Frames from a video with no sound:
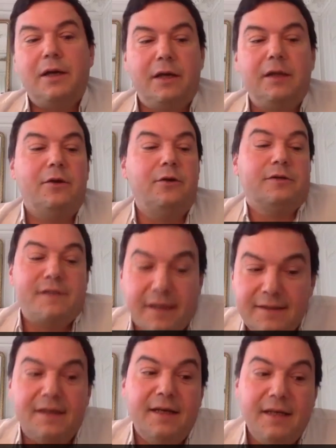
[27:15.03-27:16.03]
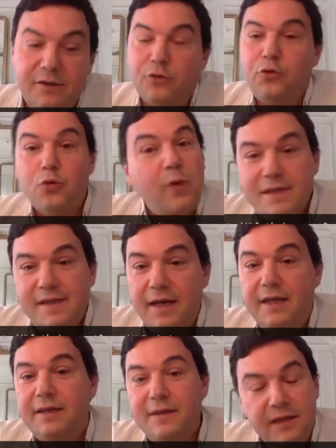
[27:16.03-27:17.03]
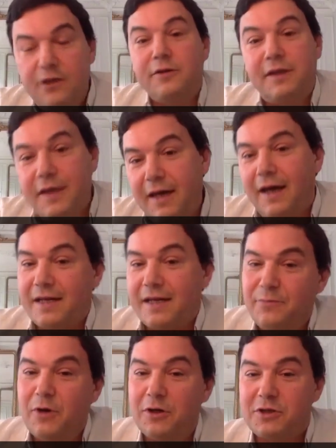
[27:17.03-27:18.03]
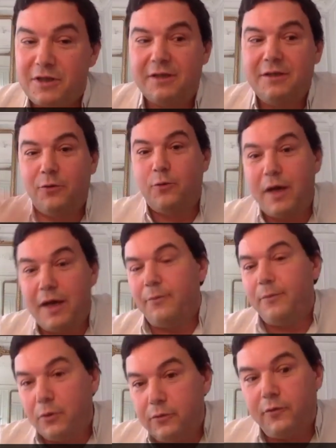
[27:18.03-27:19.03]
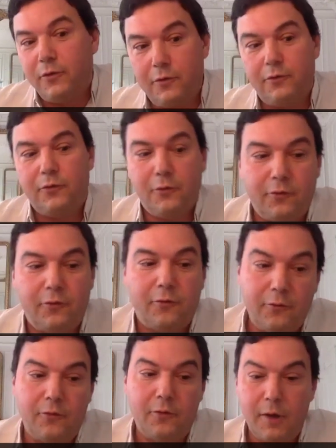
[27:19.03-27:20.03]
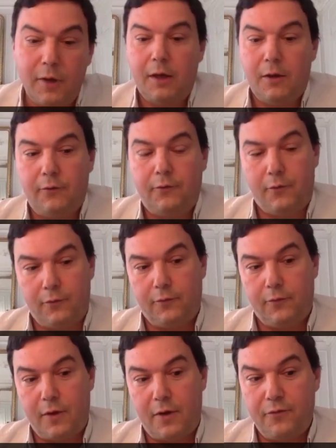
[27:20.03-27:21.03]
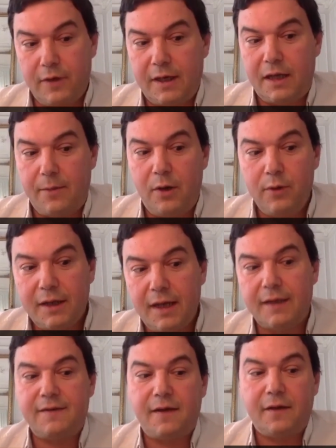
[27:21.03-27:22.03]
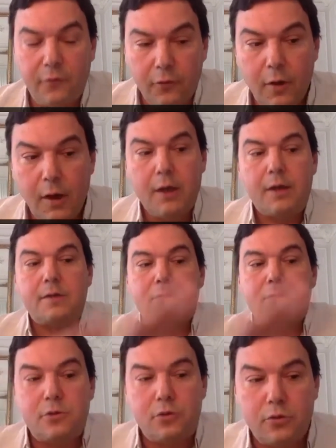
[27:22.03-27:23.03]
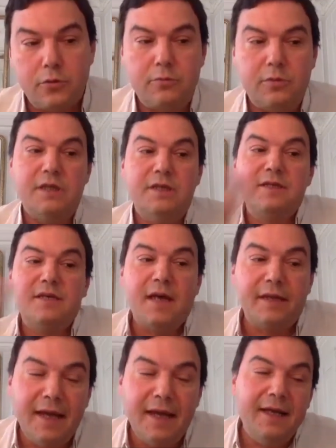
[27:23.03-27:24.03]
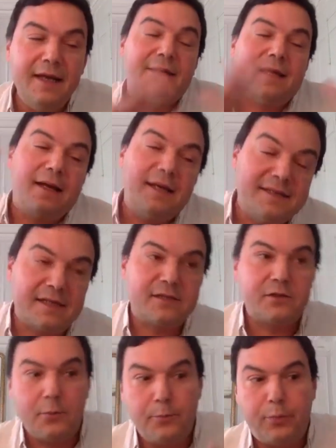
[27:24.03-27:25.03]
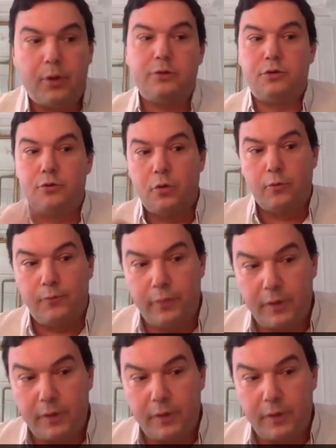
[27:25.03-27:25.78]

You know, certainly the U.S. elite didn't care as much in a way about uh, you know, the, the, the, the African Americans and the, the Indian elite, at least at some point, you know,